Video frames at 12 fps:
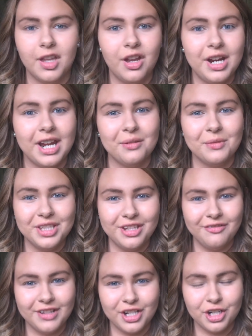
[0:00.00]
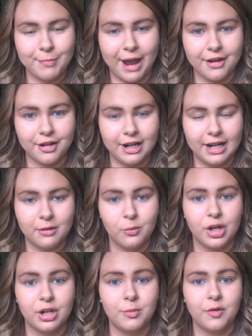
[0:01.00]
Okay, once you finish powdering,
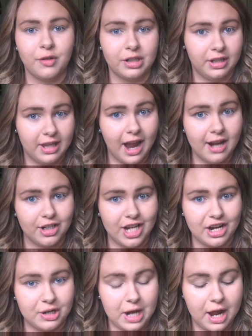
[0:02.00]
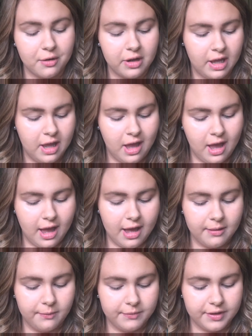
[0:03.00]
we're going to move on to the eyeshadow
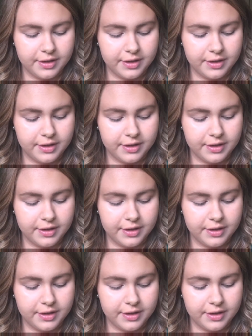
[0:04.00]
now.